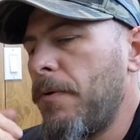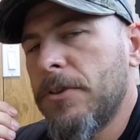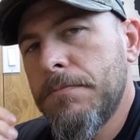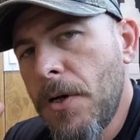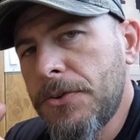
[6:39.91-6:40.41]
but it
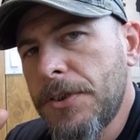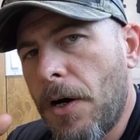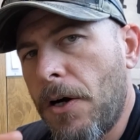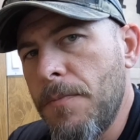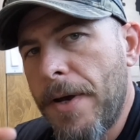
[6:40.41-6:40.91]
was mostly
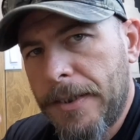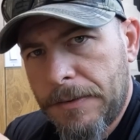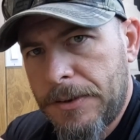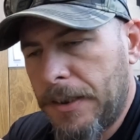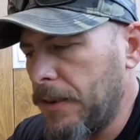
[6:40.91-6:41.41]
hard baits.
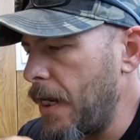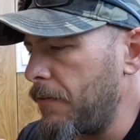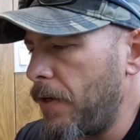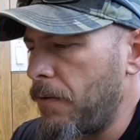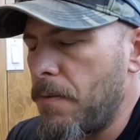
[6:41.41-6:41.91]
I've seen a lot
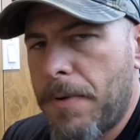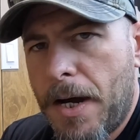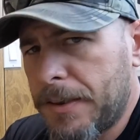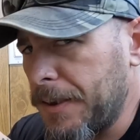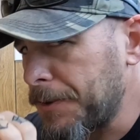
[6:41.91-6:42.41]
of other
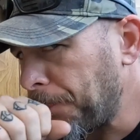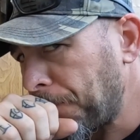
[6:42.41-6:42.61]
unboxings.